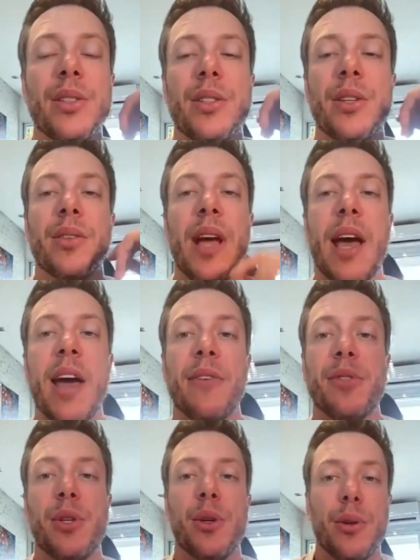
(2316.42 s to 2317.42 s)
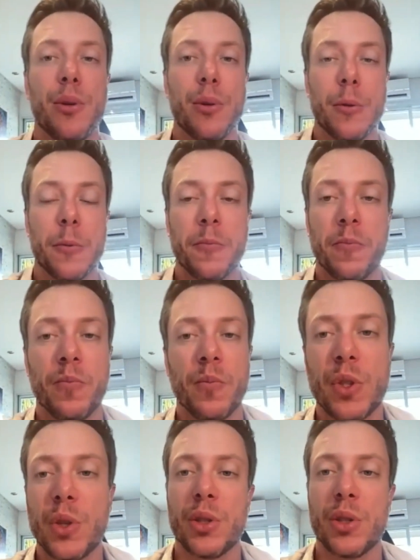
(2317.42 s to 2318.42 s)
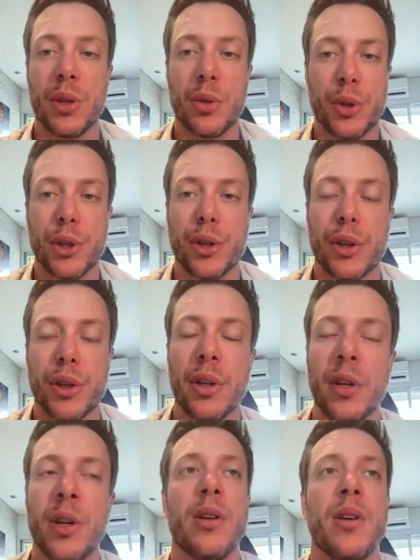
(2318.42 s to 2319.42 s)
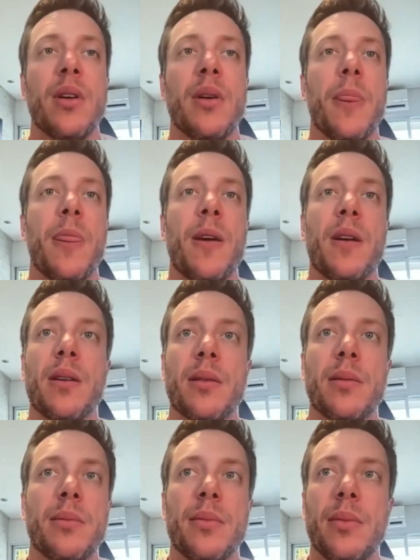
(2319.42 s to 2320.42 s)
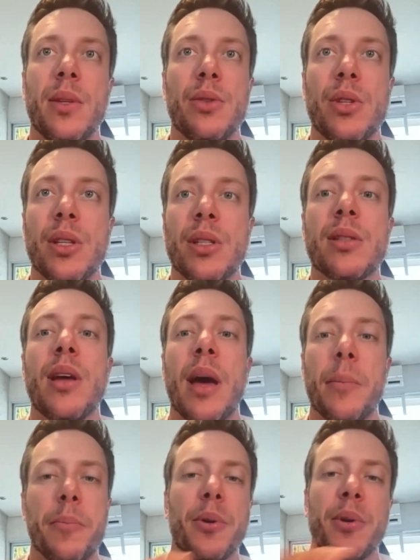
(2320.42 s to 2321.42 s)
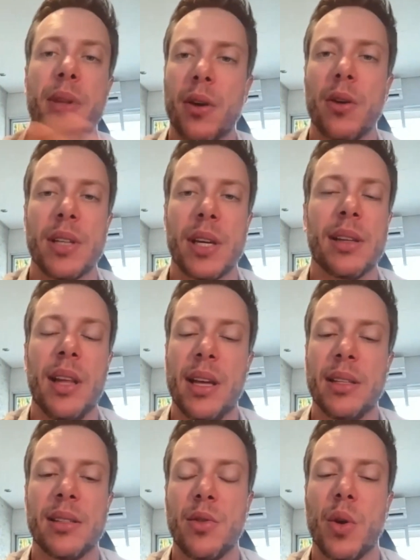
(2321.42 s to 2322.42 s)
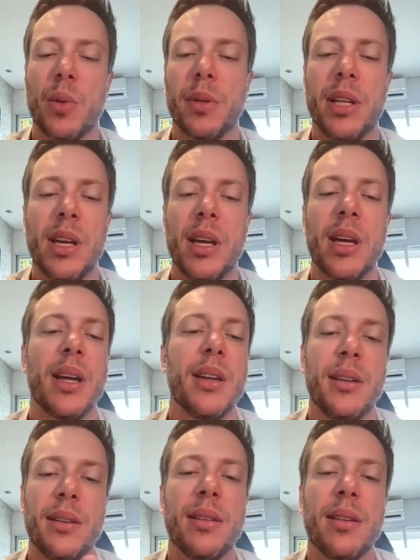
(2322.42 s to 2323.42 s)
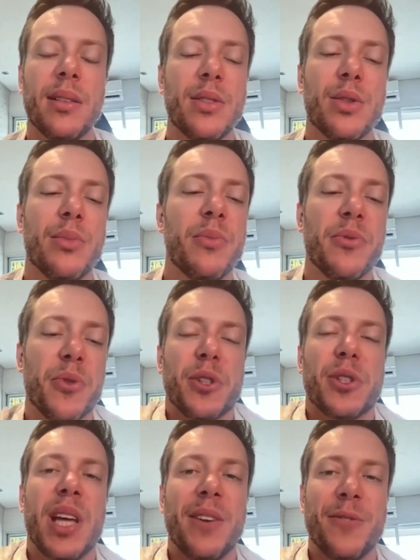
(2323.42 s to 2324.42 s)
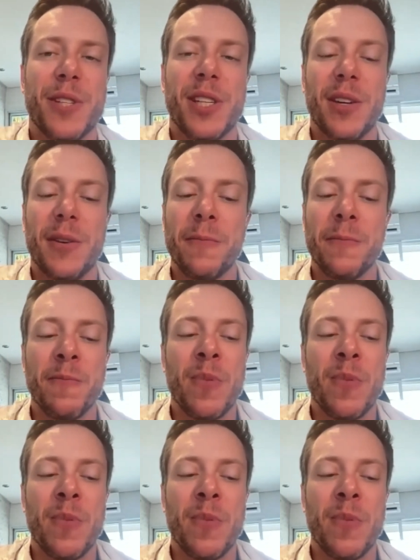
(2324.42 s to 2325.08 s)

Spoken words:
you don't have to suture. You just I put the contact lens normally and for safety.